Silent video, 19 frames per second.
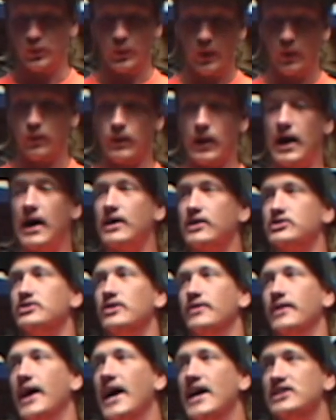throw rocks
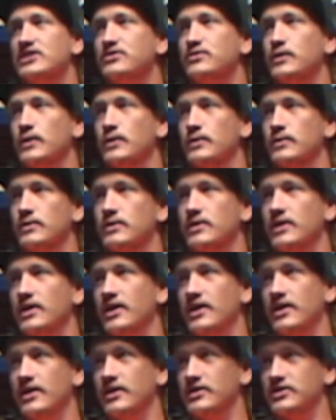on asphalt
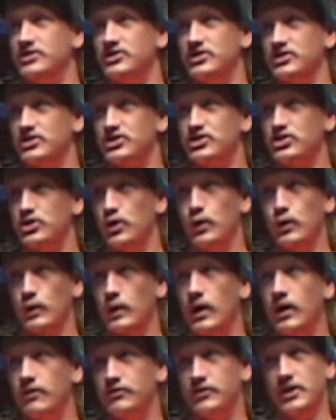and it's just so
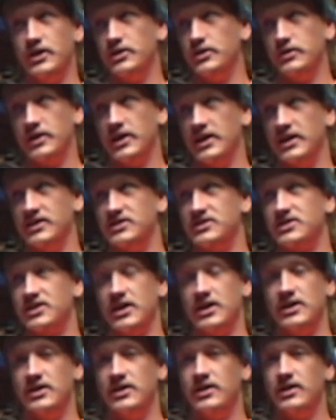rough that you can't
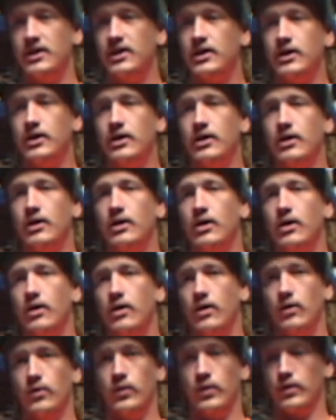skate.
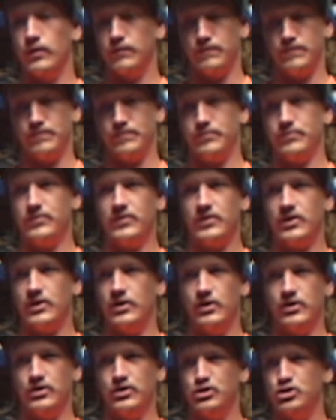Or, you
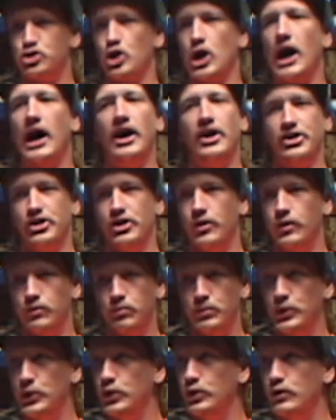know, you try, you
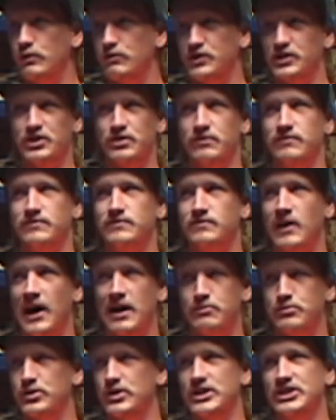don't move, and the
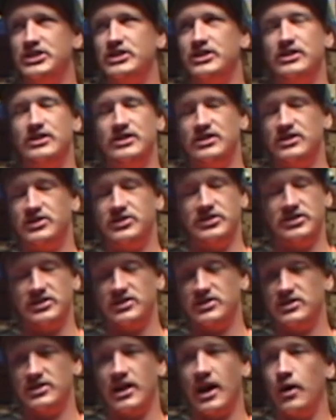vibration is
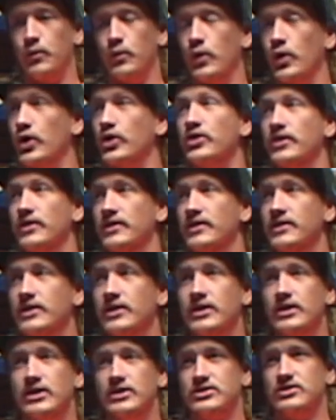just not worth it.
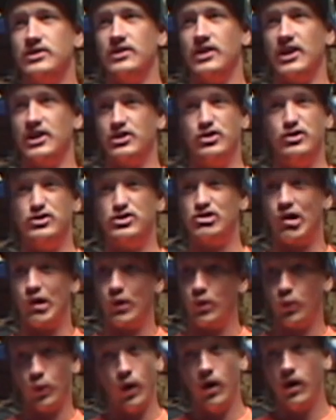So like you
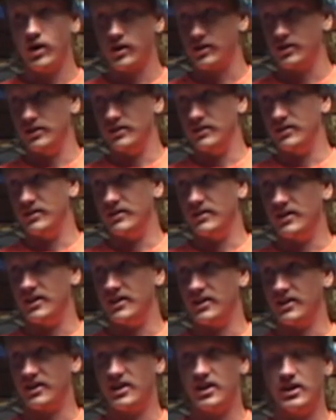start walking
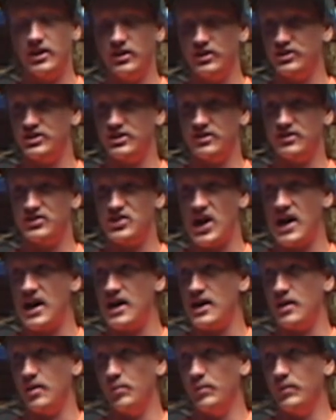and it kills your
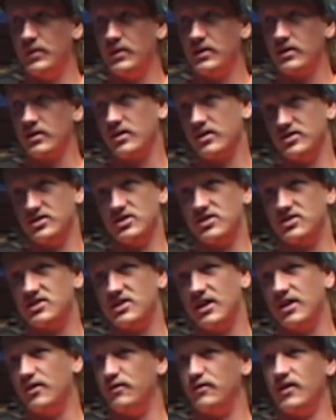time. Because
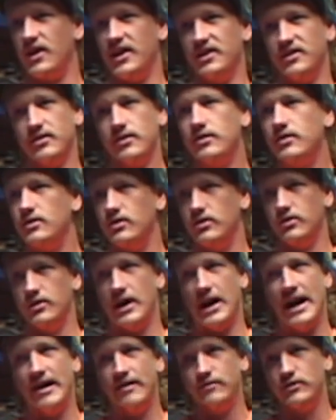instead of like, you know,
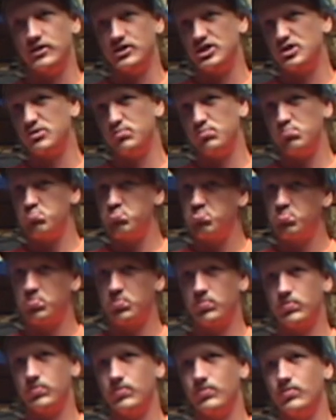average
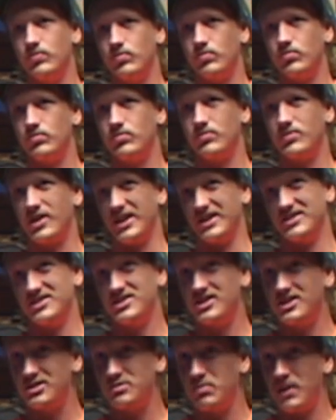like
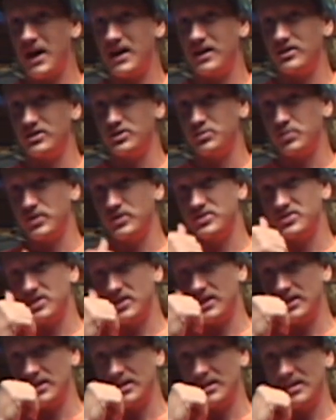6 miles per
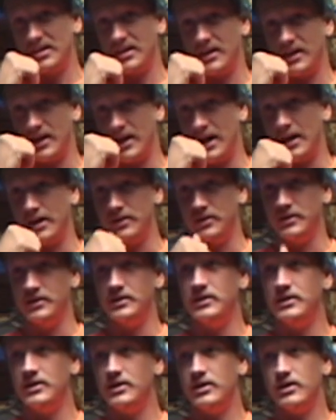se an hour,
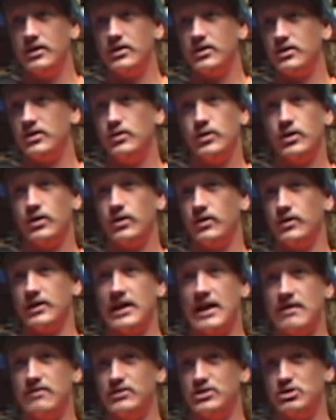you can only
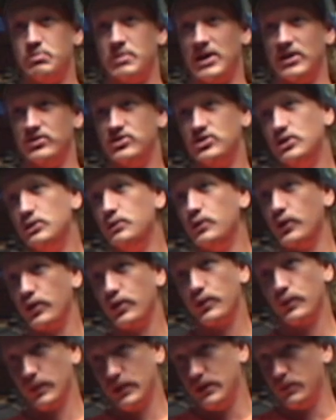average about 2 or
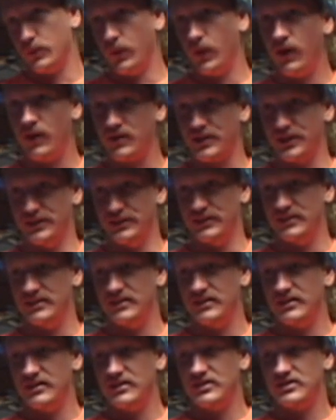3 walking.
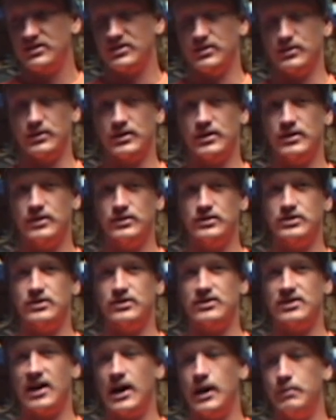So it kills your
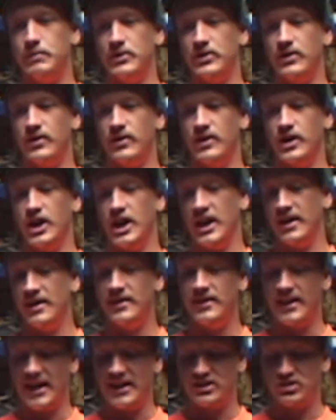time and all,
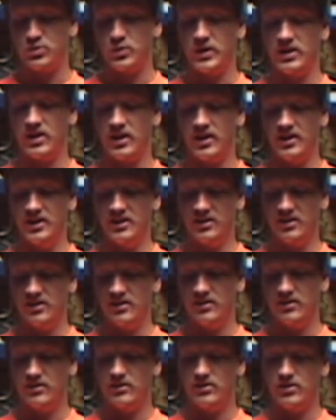and that's when like
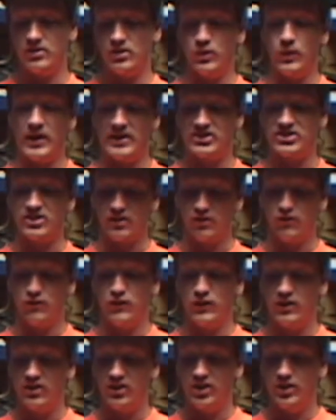you actually
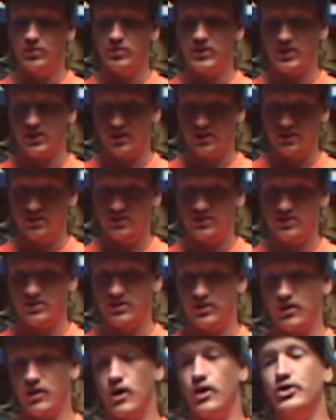feel it because
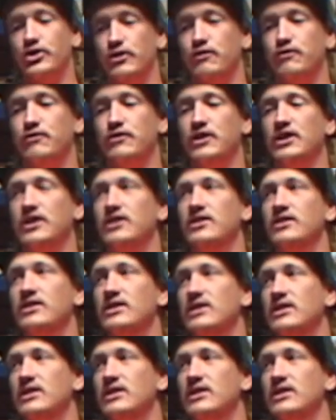you're on your feet